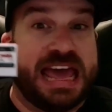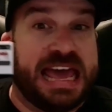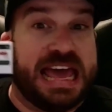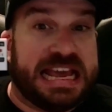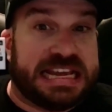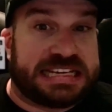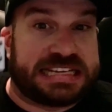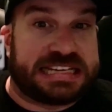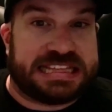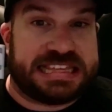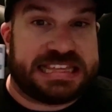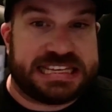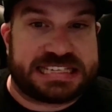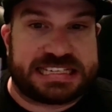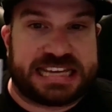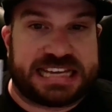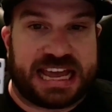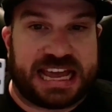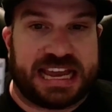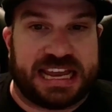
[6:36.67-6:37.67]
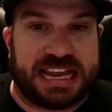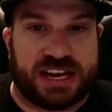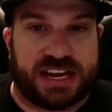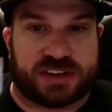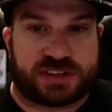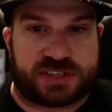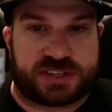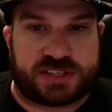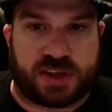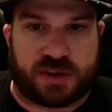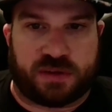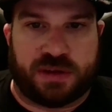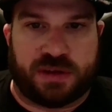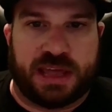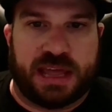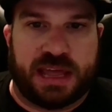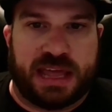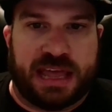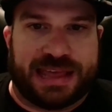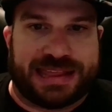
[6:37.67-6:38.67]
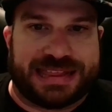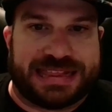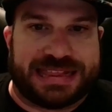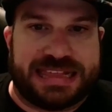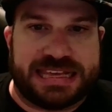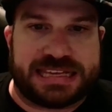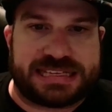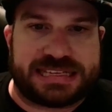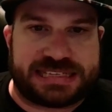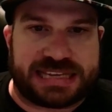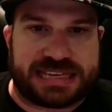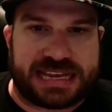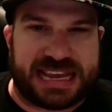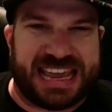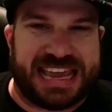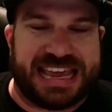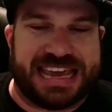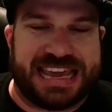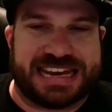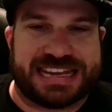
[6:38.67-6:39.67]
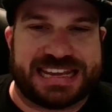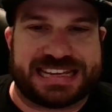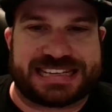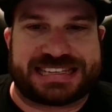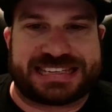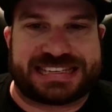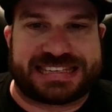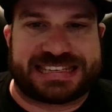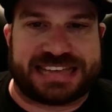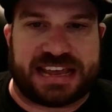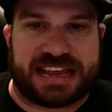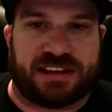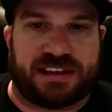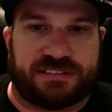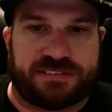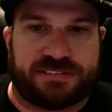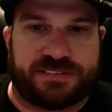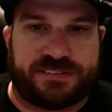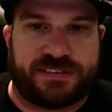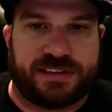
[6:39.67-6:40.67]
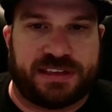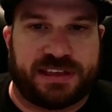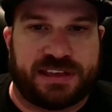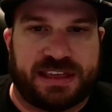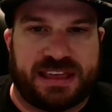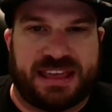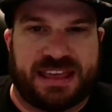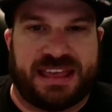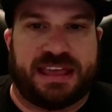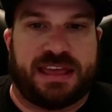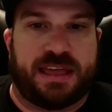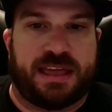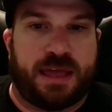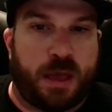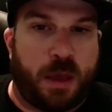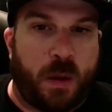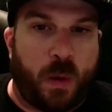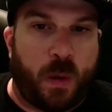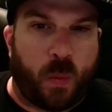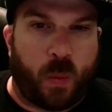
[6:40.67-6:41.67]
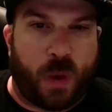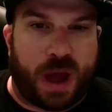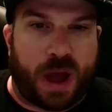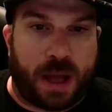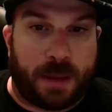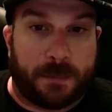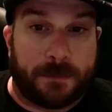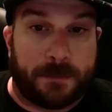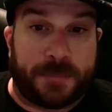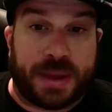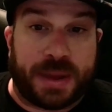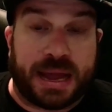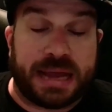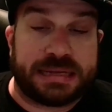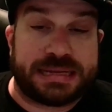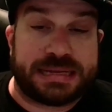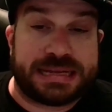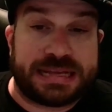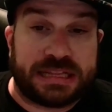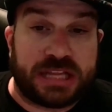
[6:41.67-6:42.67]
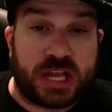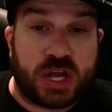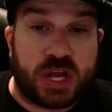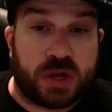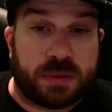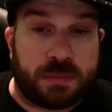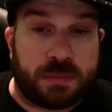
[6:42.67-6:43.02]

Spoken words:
to this guy here. So, this in itself, while by alone,